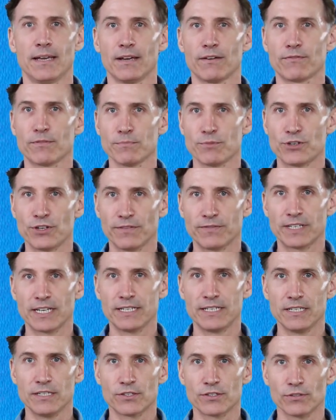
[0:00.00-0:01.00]
from Shift
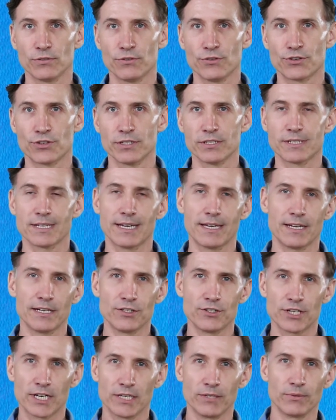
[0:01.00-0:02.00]
IT Solutions, and I
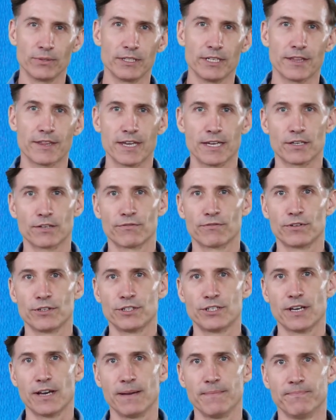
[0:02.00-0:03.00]
genuinely thank you for your
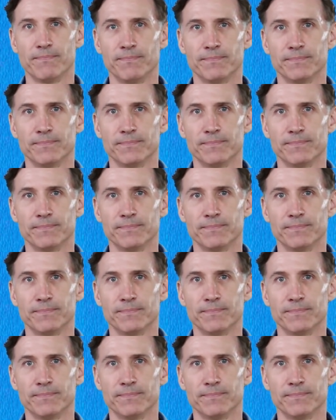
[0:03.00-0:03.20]
time.